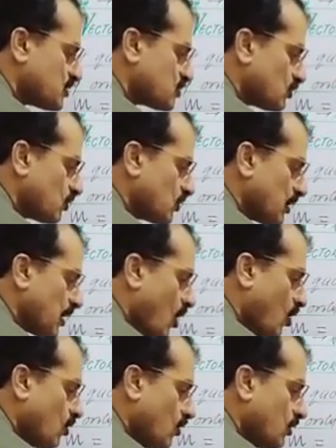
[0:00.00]
So
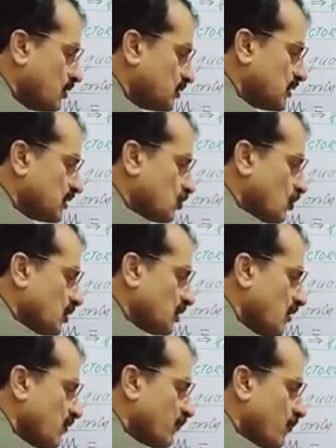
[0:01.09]
now the
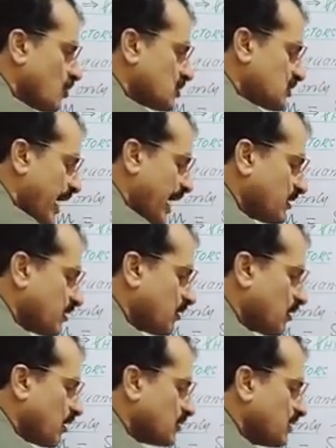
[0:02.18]
total force
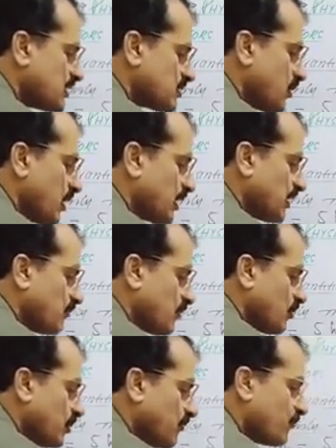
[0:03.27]
acting on this body
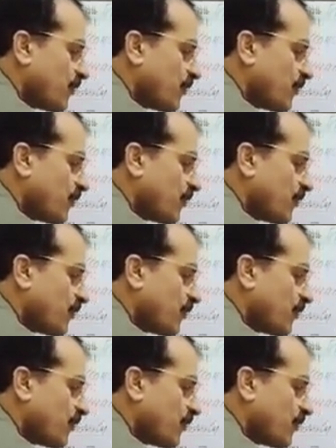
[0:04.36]
will be